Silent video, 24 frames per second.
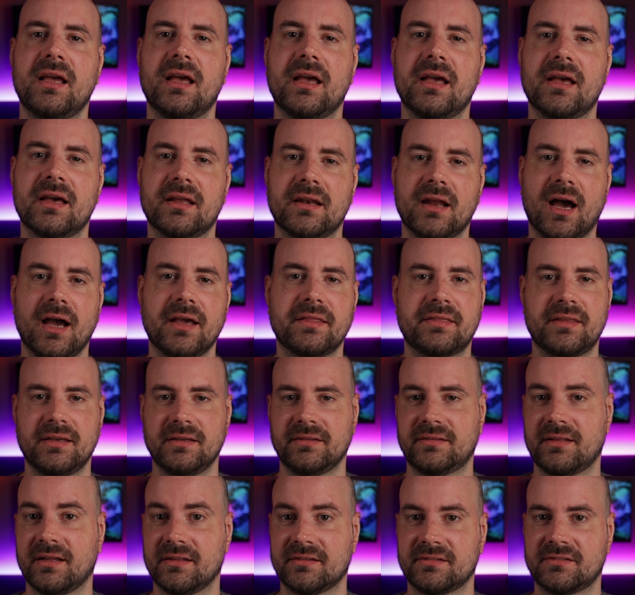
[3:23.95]
And I
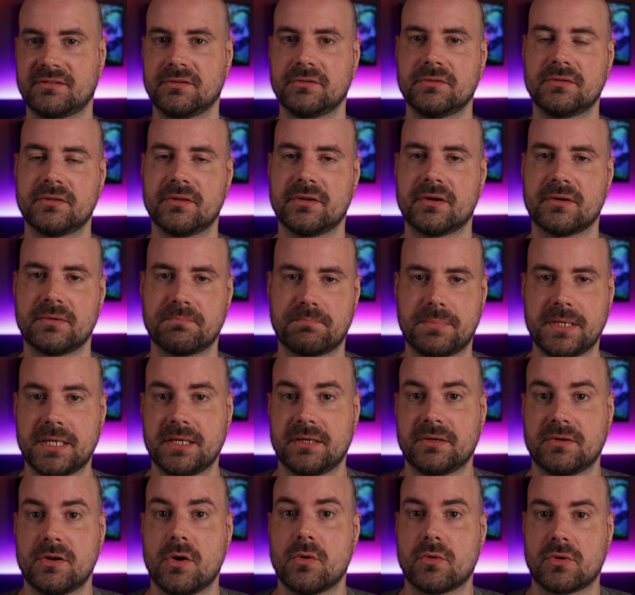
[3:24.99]
think that's due to there
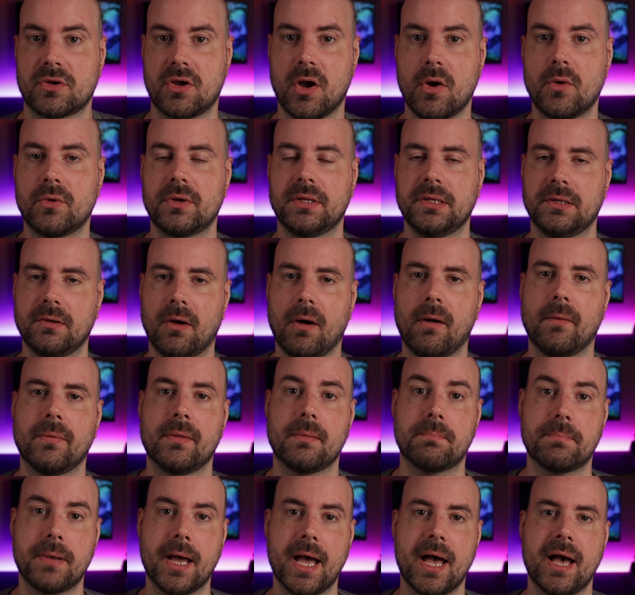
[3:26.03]
being no coating on
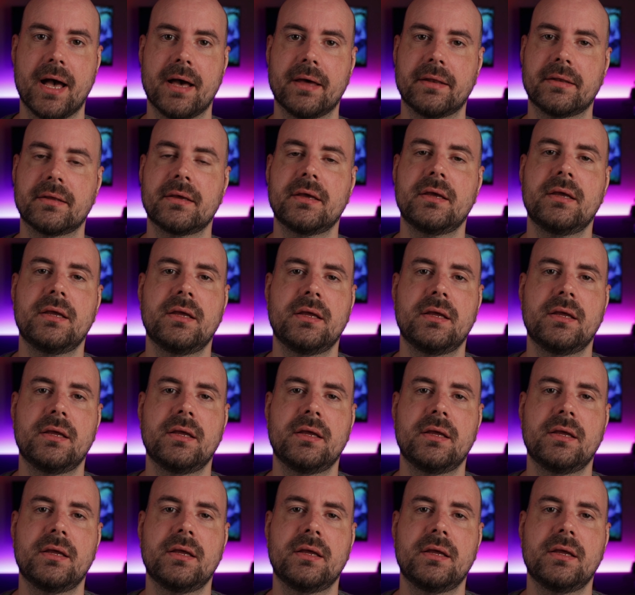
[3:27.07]
the pad.